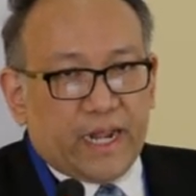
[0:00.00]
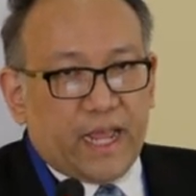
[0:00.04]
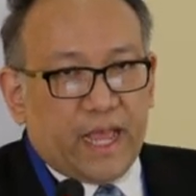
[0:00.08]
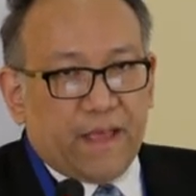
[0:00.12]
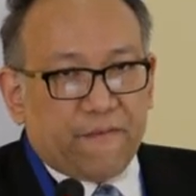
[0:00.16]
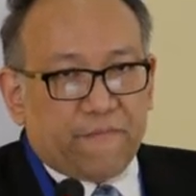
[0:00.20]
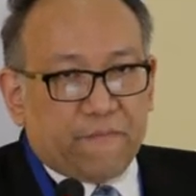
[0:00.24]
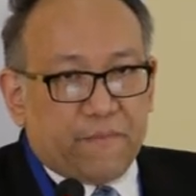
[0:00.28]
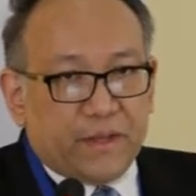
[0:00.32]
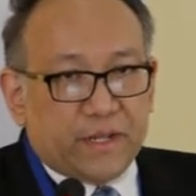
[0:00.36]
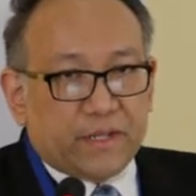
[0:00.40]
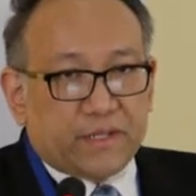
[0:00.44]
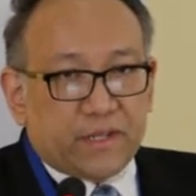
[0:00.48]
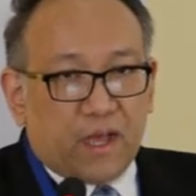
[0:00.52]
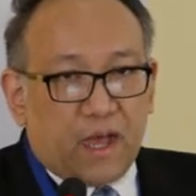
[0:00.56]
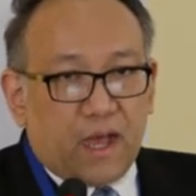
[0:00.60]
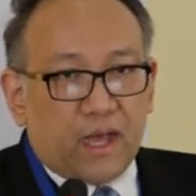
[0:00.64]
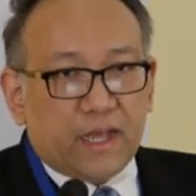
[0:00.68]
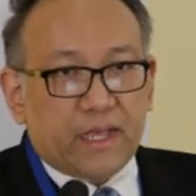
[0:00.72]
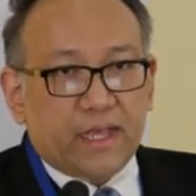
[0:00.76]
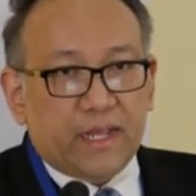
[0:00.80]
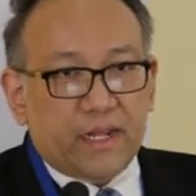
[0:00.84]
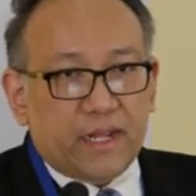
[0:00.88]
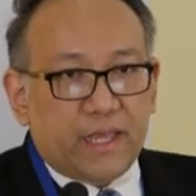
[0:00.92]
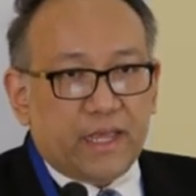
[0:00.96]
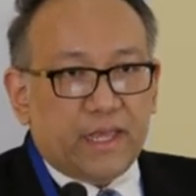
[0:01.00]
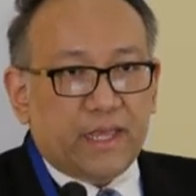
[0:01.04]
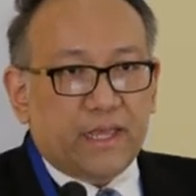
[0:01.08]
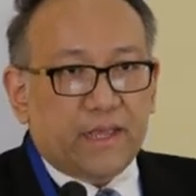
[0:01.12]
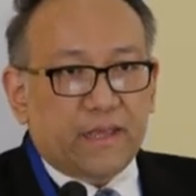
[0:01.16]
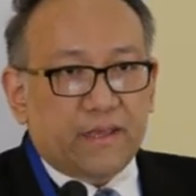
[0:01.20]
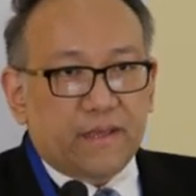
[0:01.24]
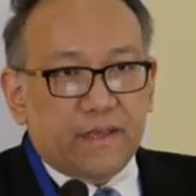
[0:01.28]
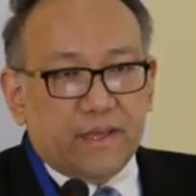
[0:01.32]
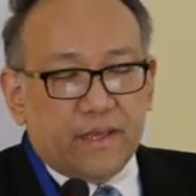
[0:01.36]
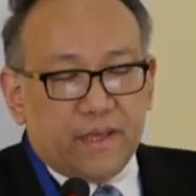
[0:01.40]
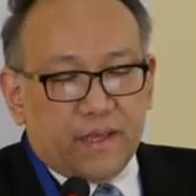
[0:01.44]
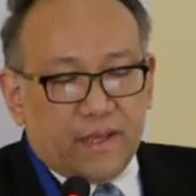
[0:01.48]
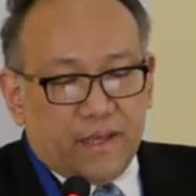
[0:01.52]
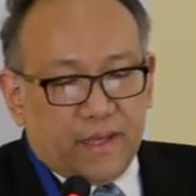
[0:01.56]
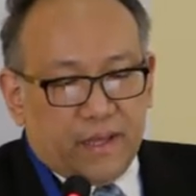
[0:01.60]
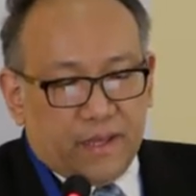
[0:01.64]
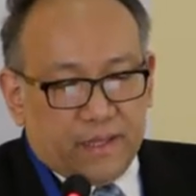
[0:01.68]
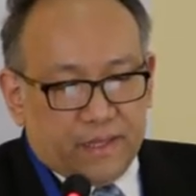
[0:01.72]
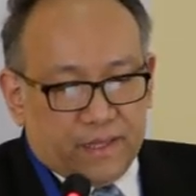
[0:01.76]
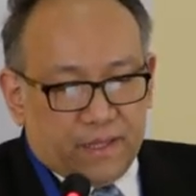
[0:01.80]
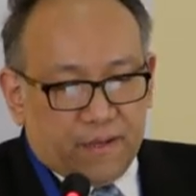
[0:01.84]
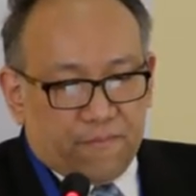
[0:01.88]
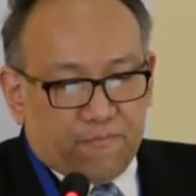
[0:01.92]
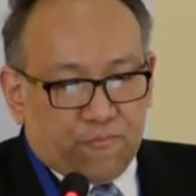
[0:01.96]
have been targeting
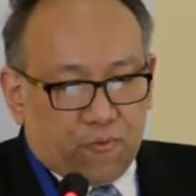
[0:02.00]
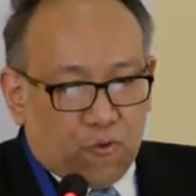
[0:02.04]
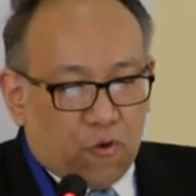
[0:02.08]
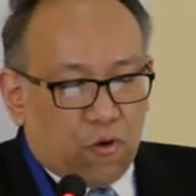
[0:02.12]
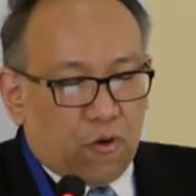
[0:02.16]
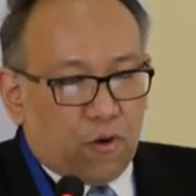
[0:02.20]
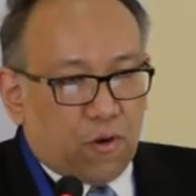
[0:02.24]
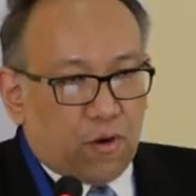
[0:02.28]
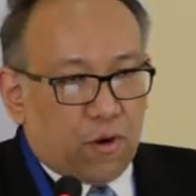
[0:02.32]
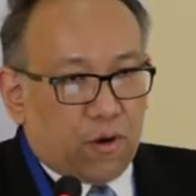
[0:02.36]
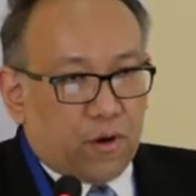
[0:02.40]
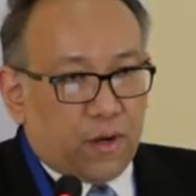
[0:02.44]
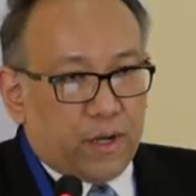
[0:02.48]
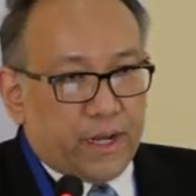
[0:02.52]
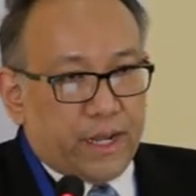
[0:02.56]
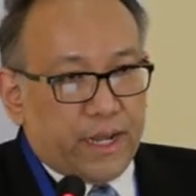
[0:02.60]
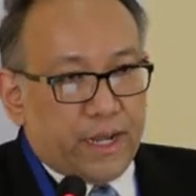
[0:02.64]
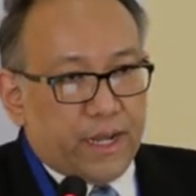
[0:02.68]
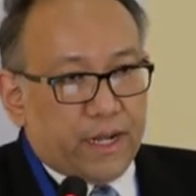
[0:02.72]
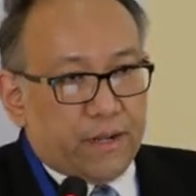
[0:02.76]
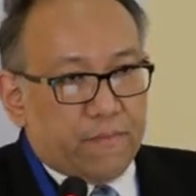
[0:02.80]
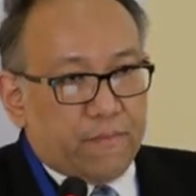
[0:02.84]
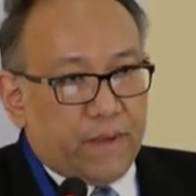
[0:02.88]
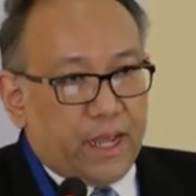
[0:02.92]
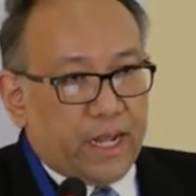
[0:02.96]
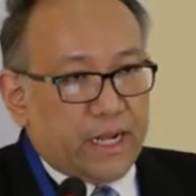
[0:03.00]
the poor in